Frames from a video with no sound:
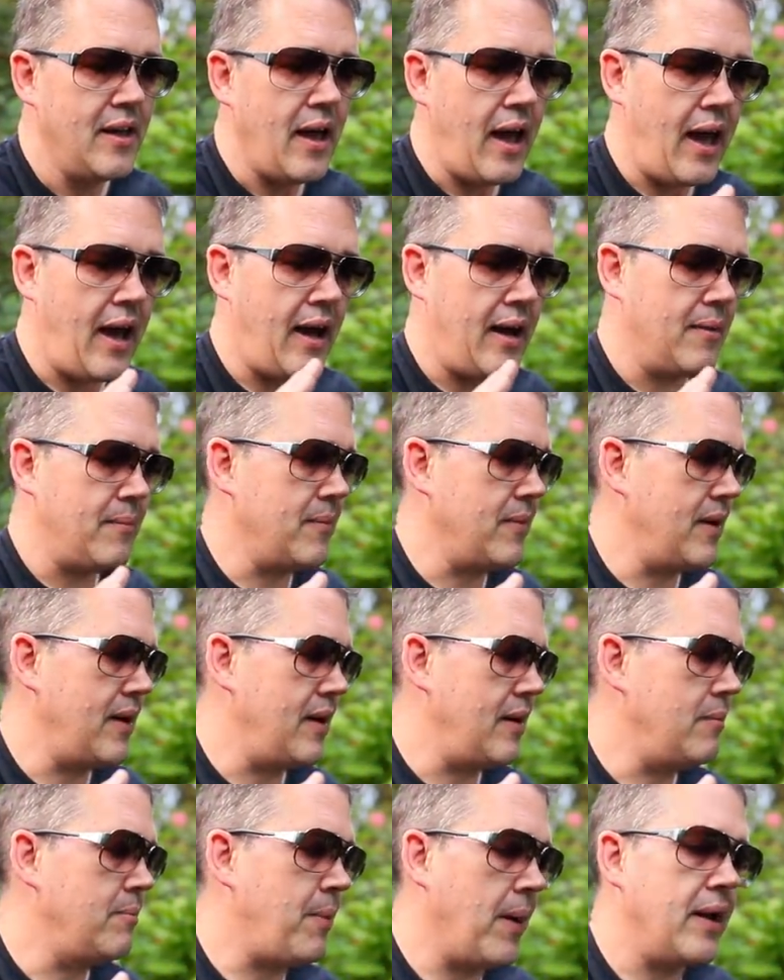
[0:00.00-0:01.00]
Um,
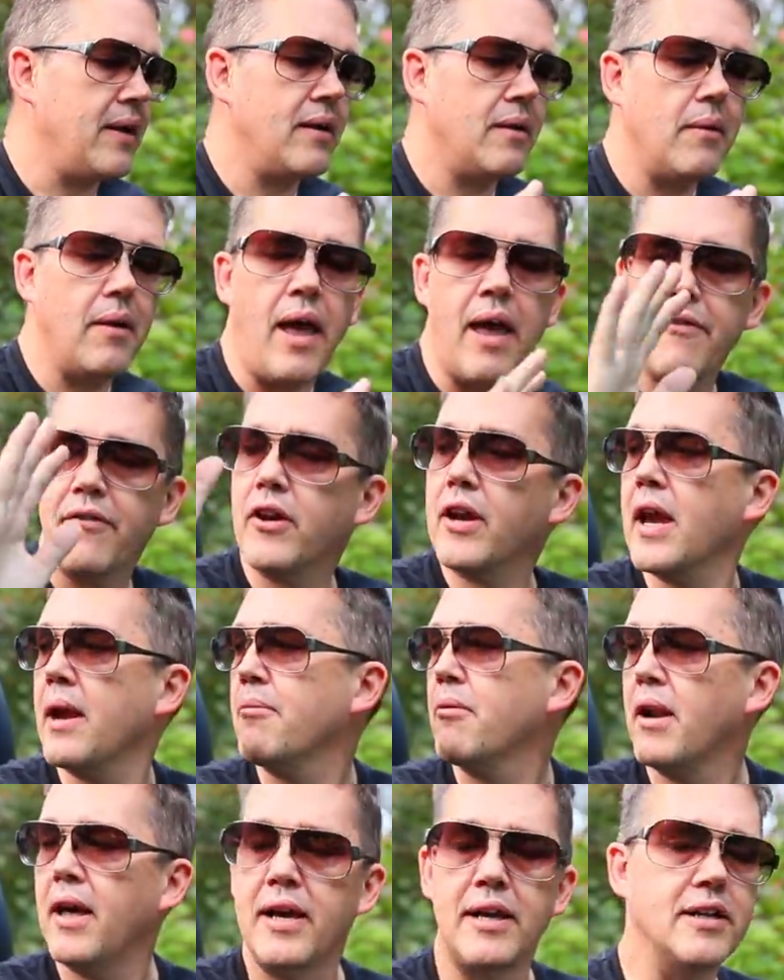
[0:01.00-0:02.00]
but having a
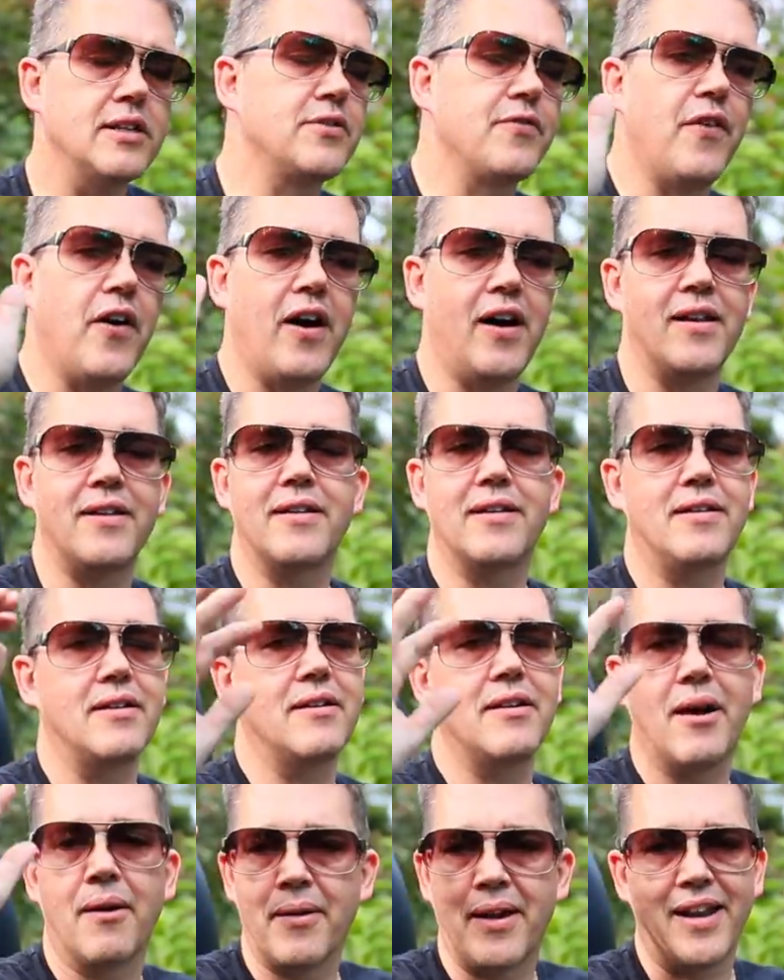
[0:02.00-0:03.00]
cabriolet is fine.
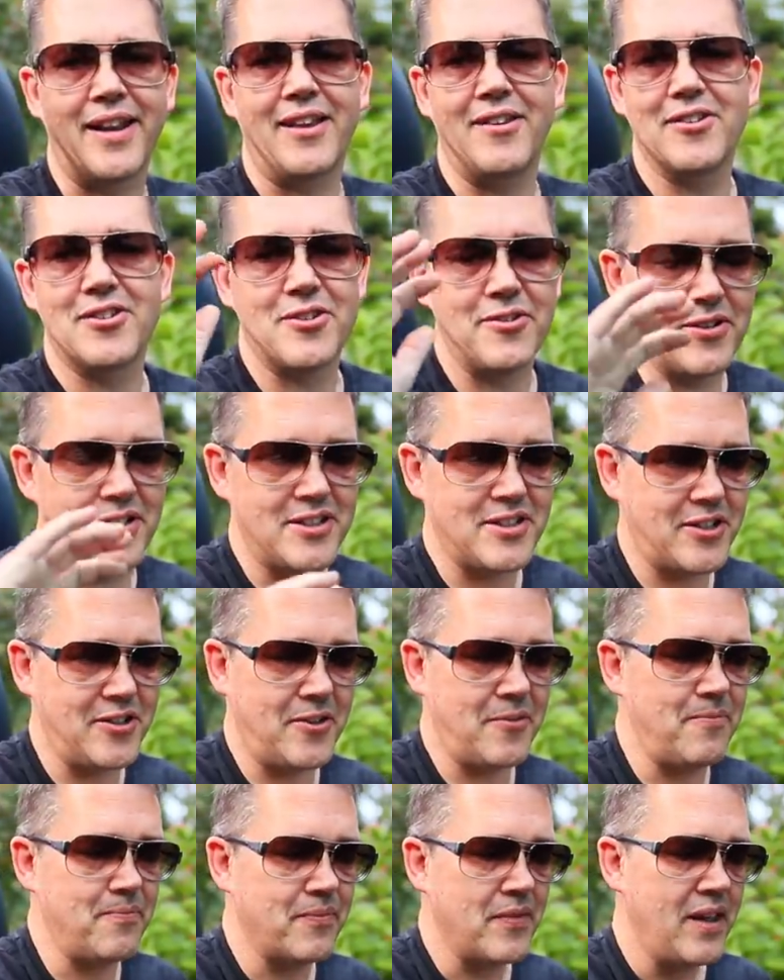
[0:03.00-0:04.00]
I'm getting used to it. It's good.